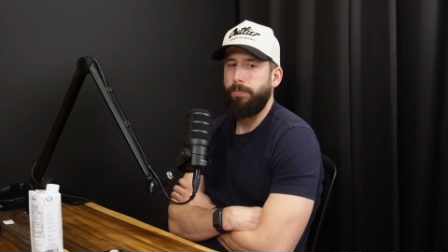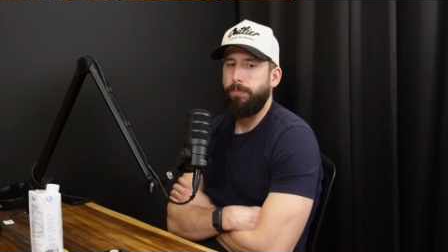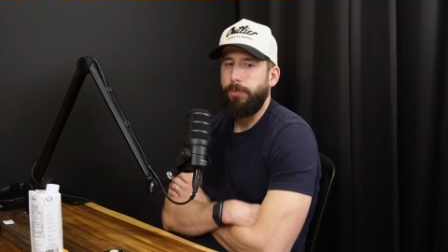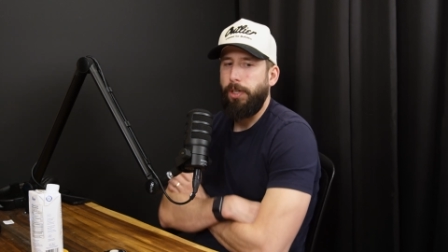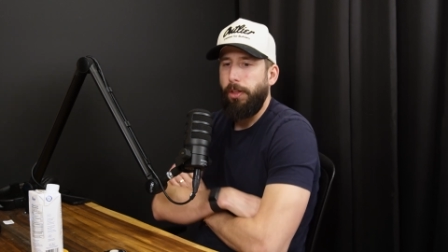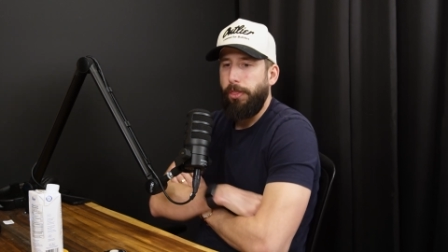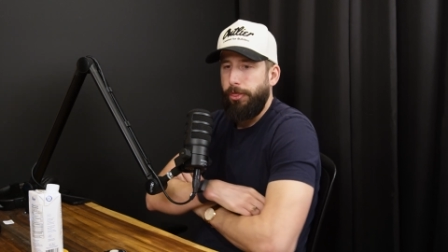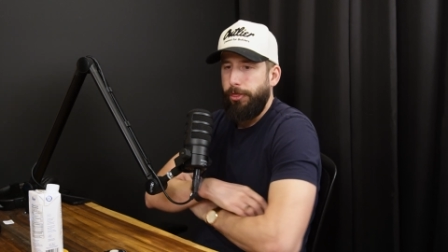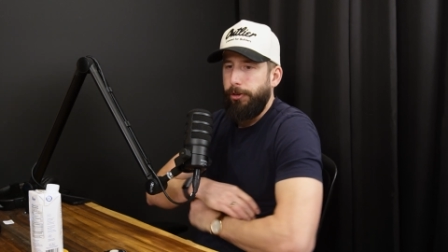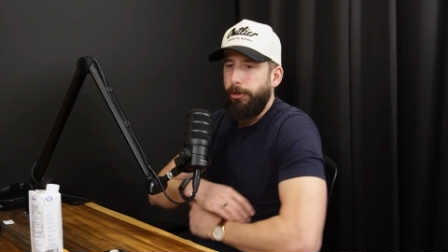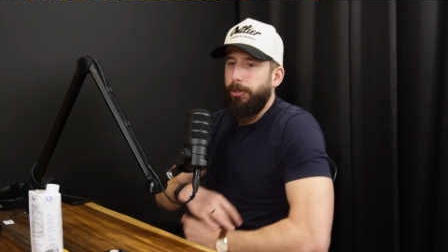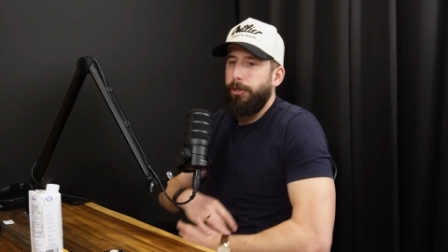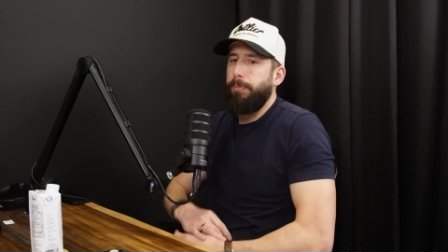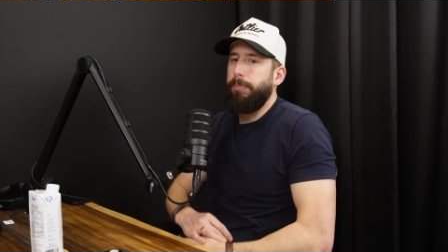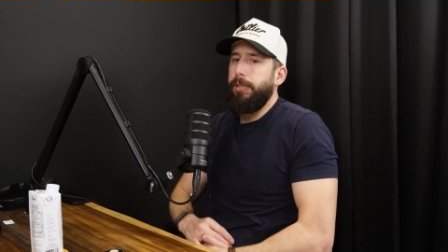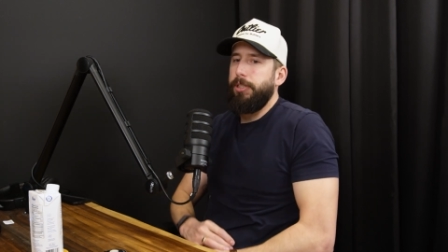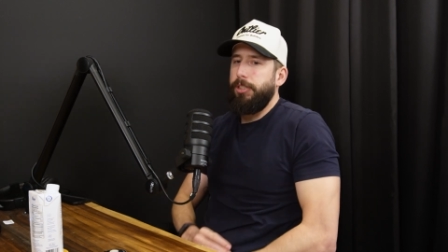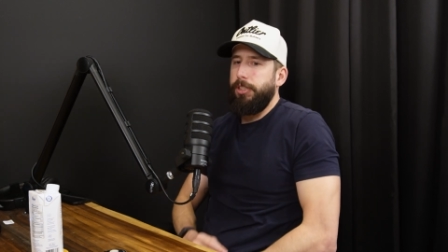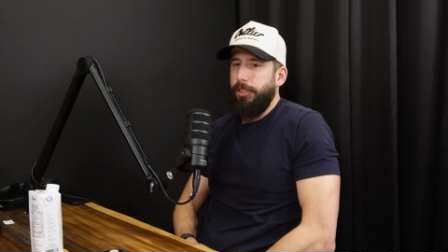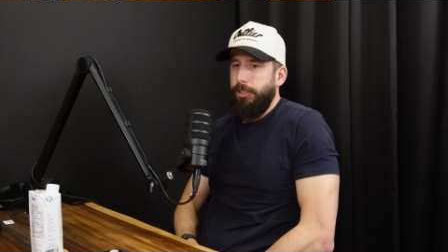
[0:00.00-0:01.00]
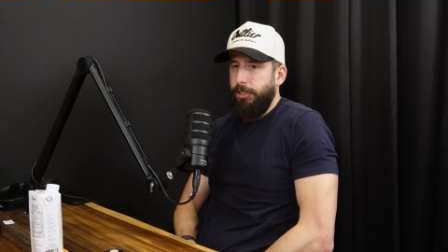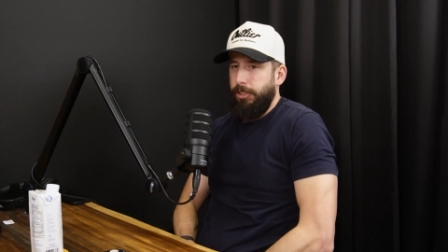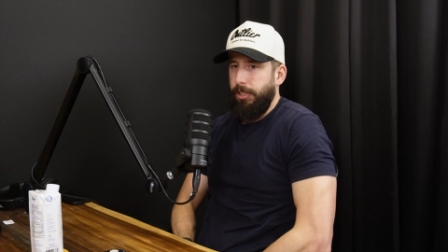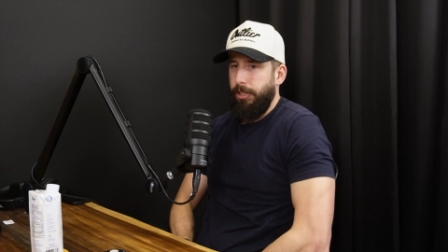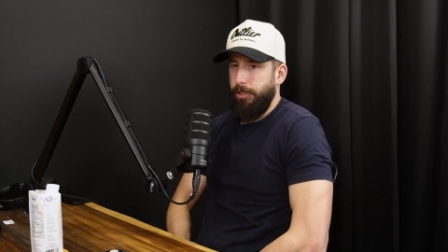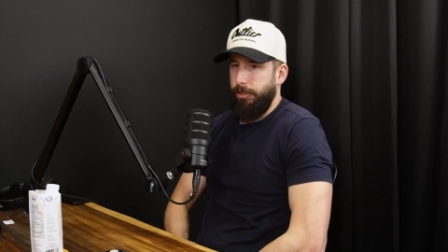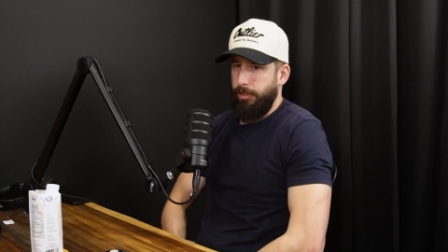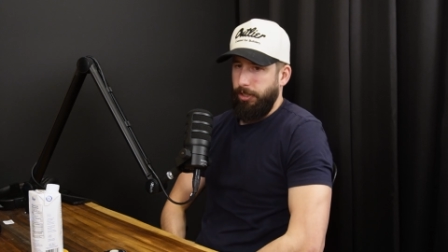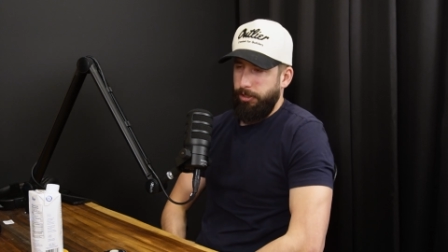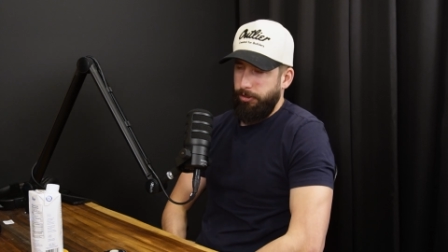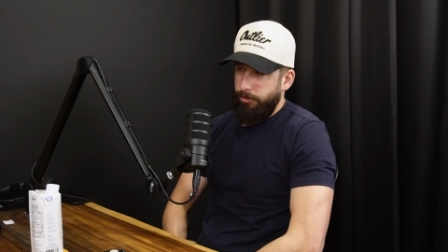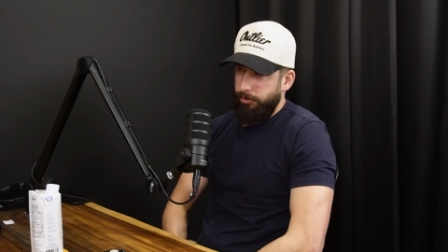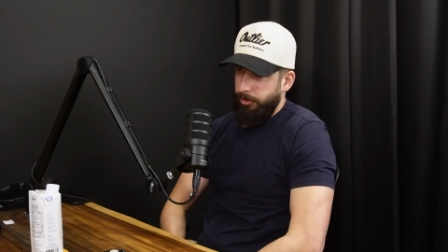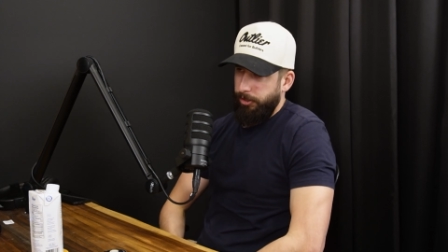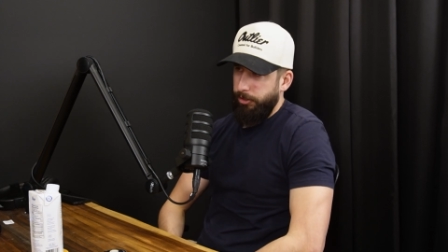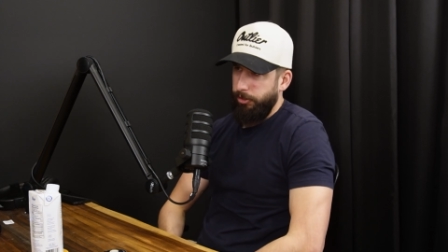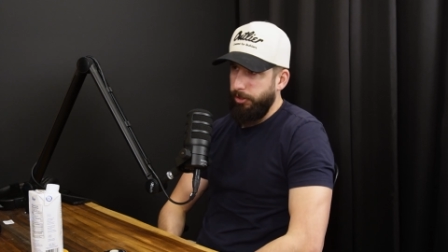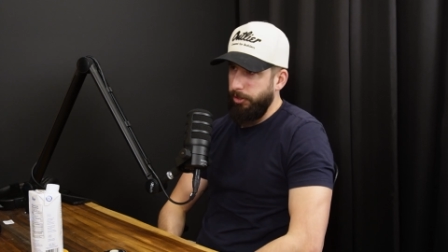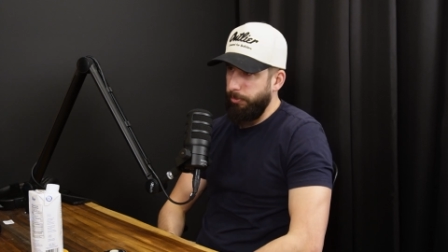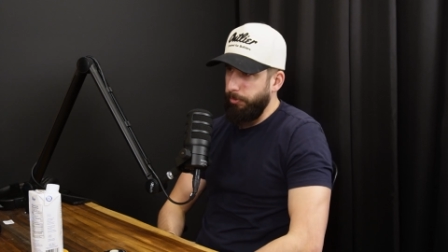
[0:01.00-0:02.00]
a third business that I don't
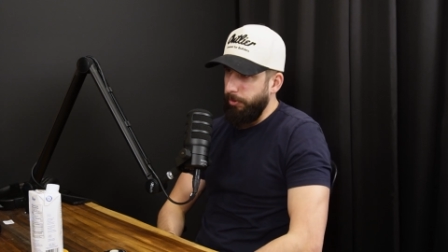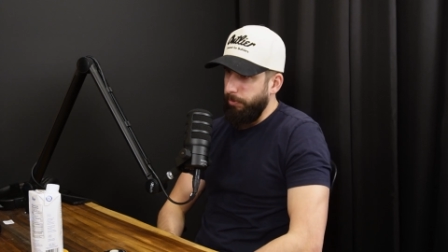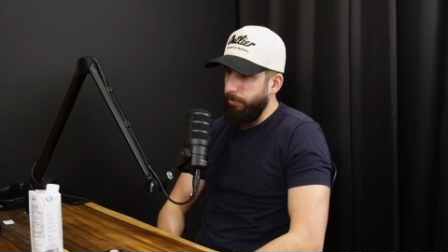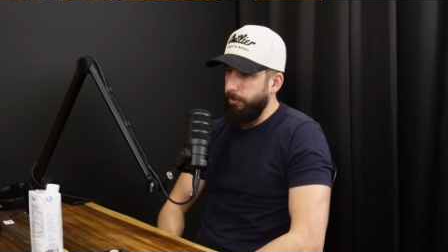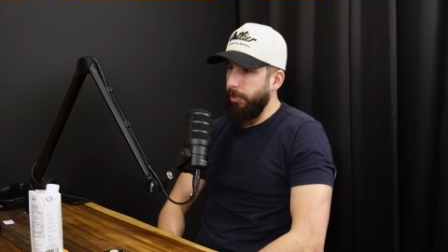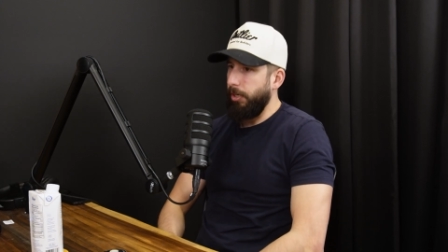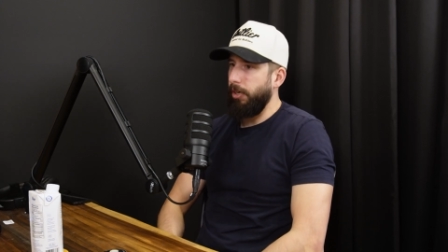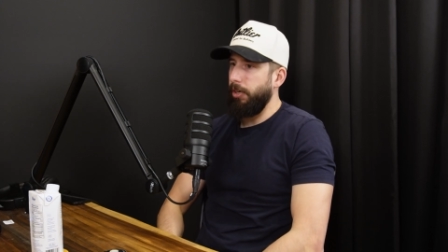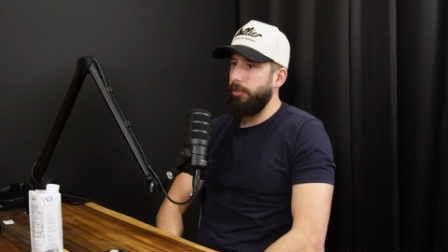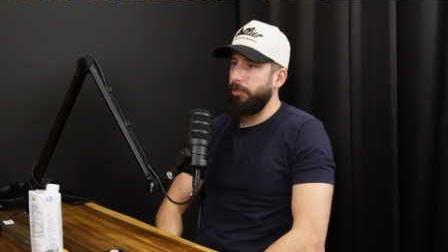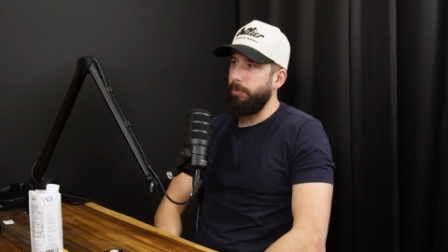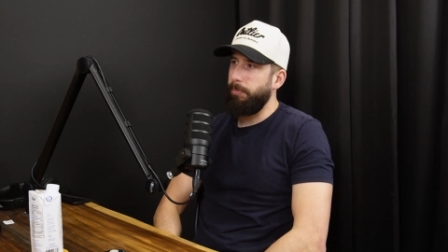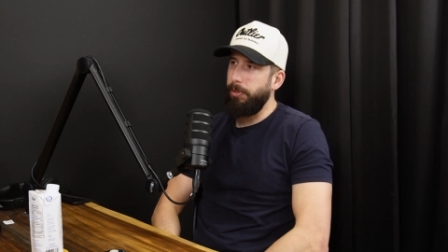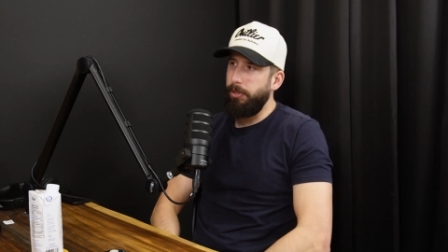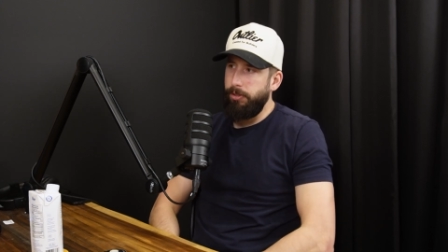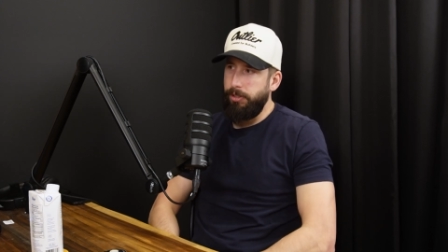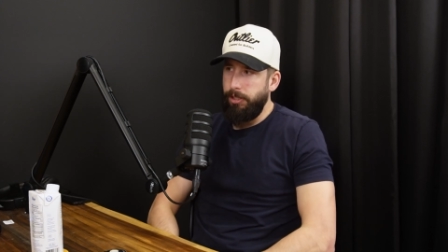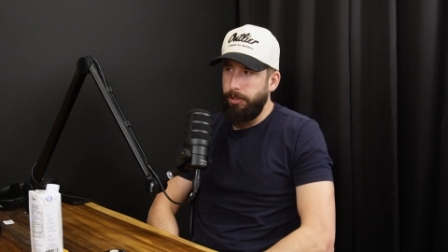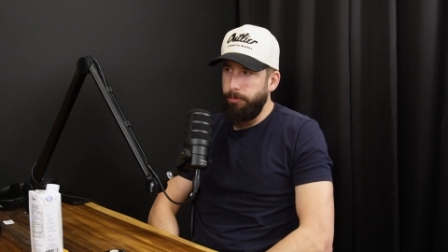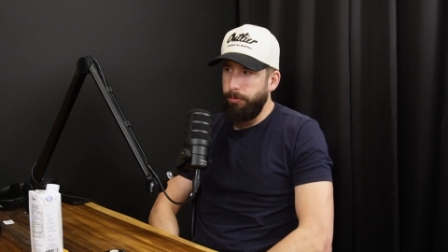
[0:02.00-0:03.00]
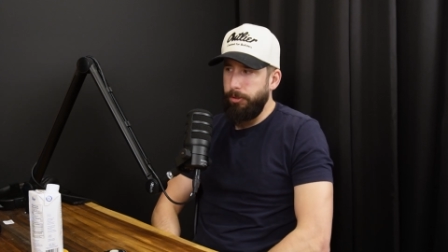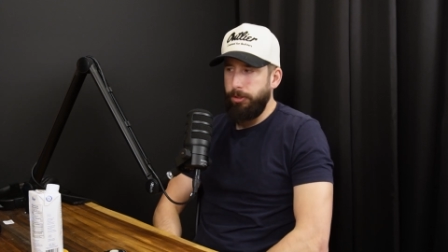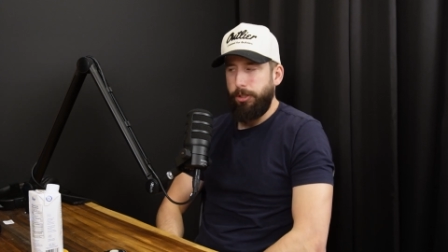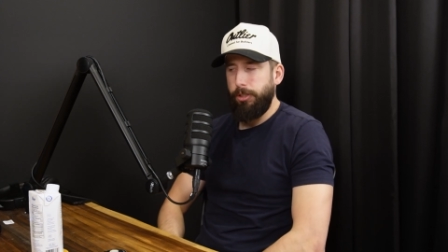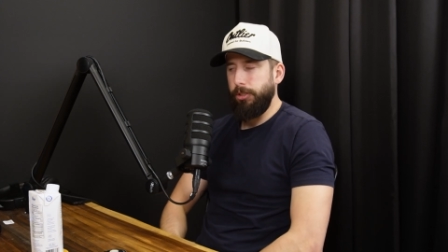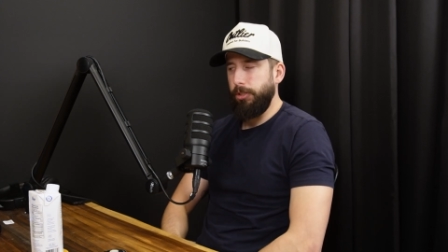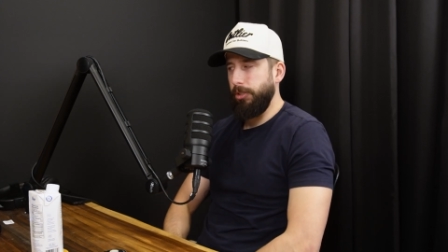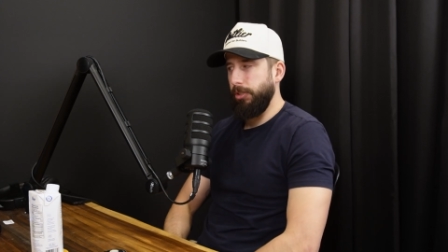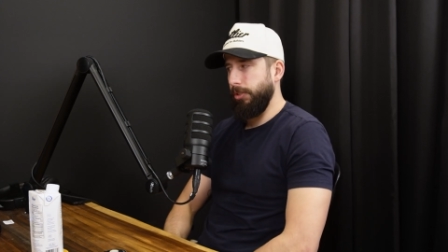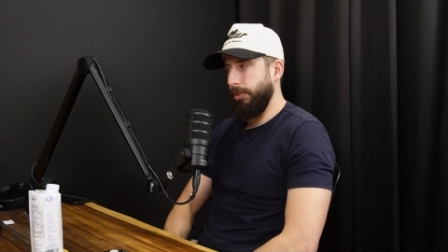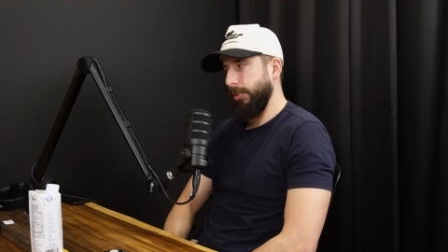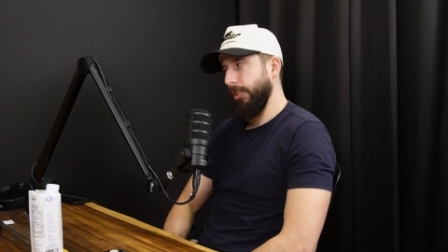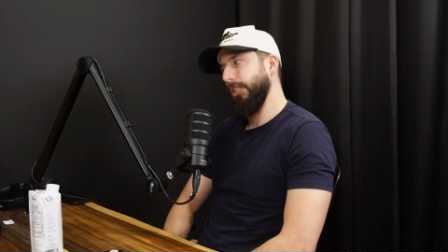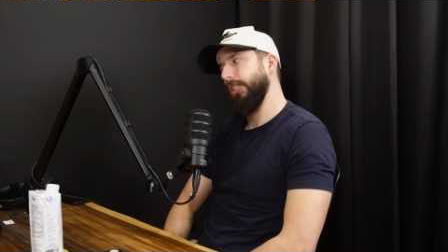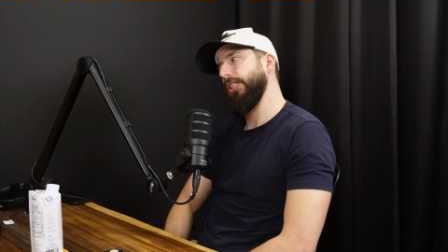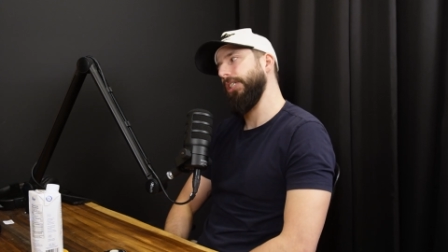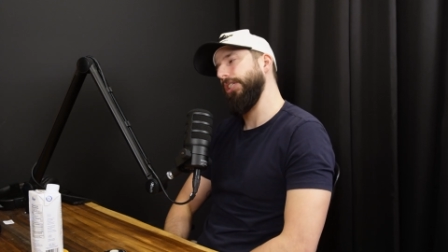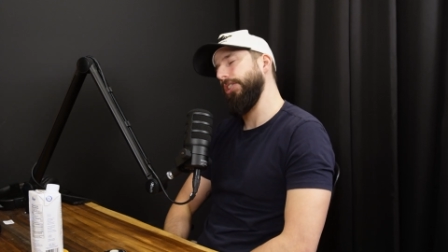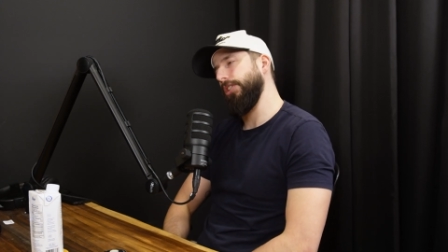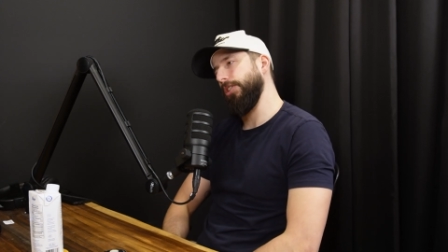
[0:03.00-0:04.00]
think that we've talked about yet, which is the
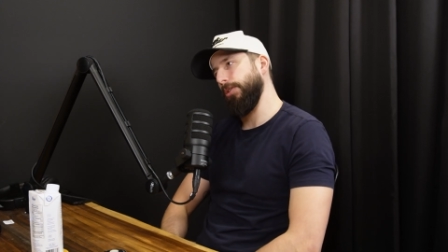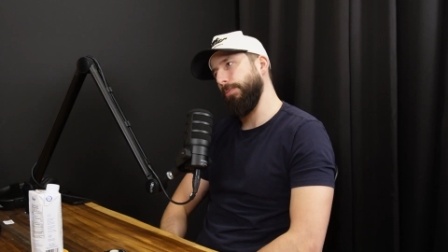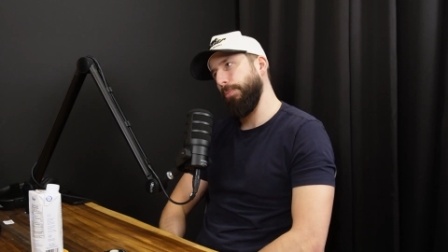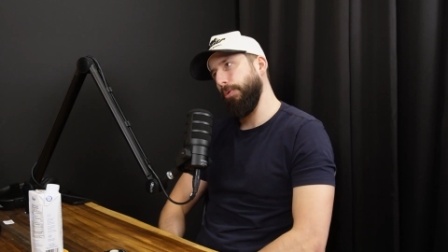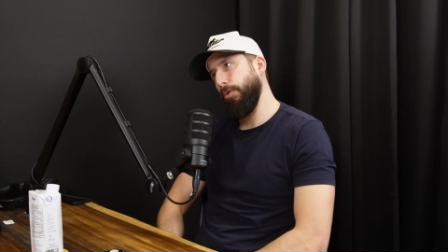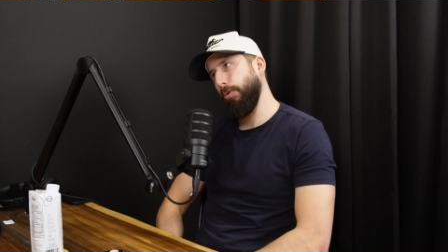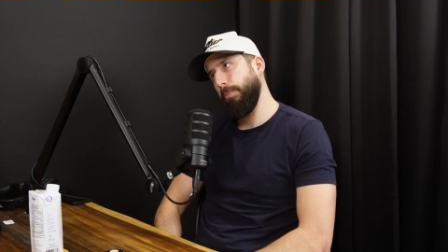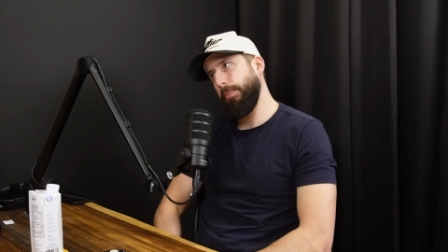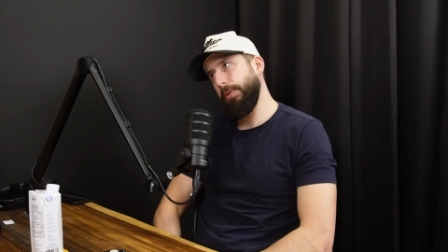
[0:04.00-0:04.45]
seasonal pool